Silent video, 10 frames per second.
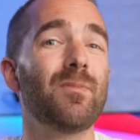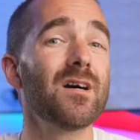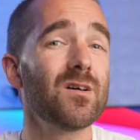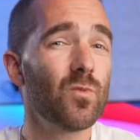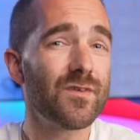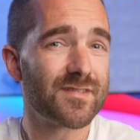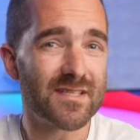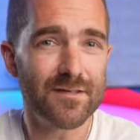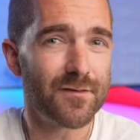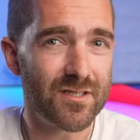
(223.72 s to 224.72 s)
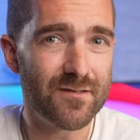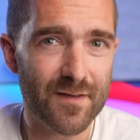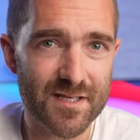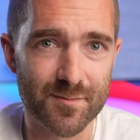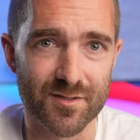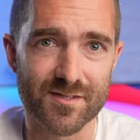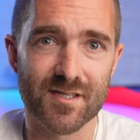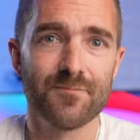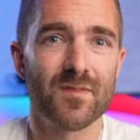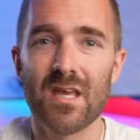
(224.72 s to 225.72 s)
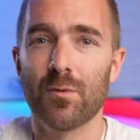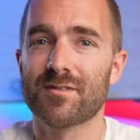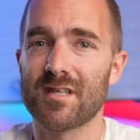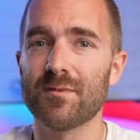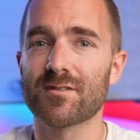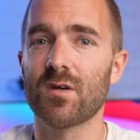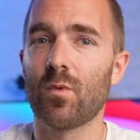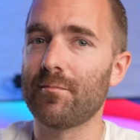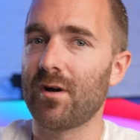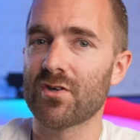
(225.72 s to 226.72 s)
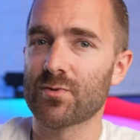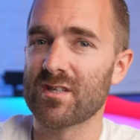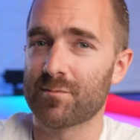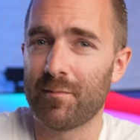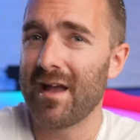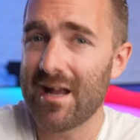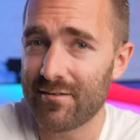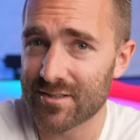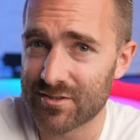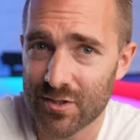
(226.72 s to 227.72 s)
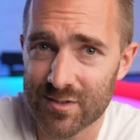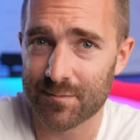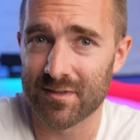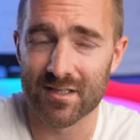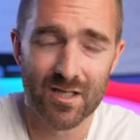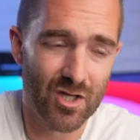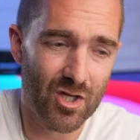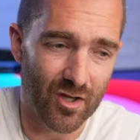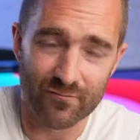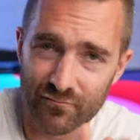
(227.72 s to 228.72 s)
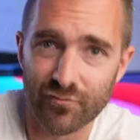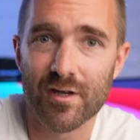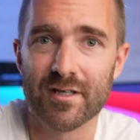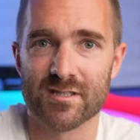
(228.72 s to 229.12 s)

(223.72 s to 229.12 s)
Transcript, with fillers: but with significant investments, it would seem as though 1Password is preparing to do something like really